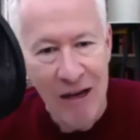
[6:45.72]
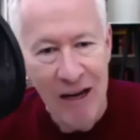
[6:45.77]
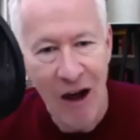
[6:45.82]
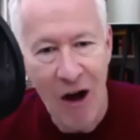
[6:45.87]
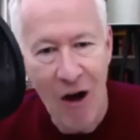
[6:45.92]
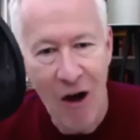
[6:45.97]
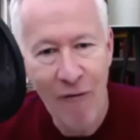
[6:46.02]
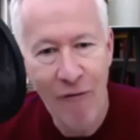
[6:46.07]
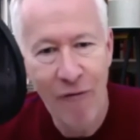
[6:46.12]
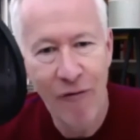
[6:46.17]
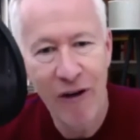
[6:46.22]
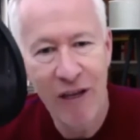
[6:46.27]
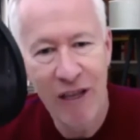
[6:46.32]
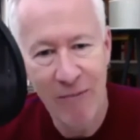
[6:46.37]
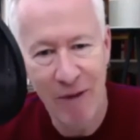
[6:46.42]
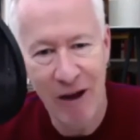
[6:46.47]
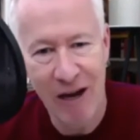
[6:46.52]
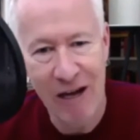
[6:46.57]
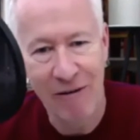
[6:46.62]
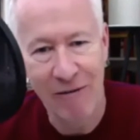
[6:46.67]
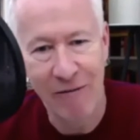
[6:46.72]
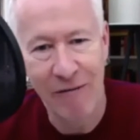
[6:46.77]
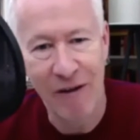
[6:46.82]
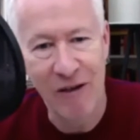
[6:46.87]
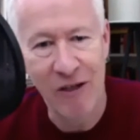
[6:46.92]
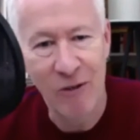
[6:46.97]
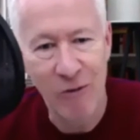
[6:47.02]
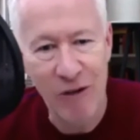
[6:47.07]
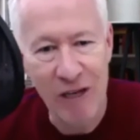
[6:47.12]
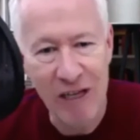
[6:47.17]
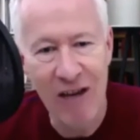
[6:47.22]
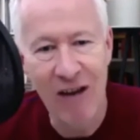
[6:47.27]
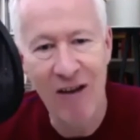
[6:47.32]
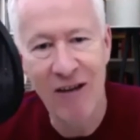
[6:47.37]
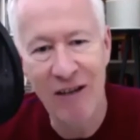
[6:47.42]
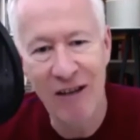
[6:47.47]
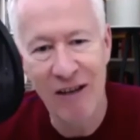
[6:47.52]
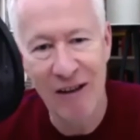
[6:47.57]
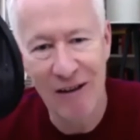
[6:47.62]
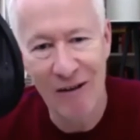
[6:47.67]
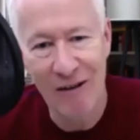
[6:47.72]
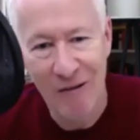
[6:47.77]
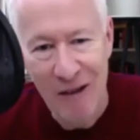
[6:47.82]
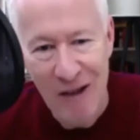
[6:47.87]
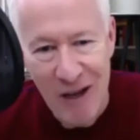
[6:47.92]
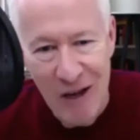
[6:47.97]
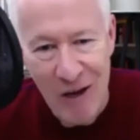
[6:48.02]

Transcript: offering the microphone to a young girl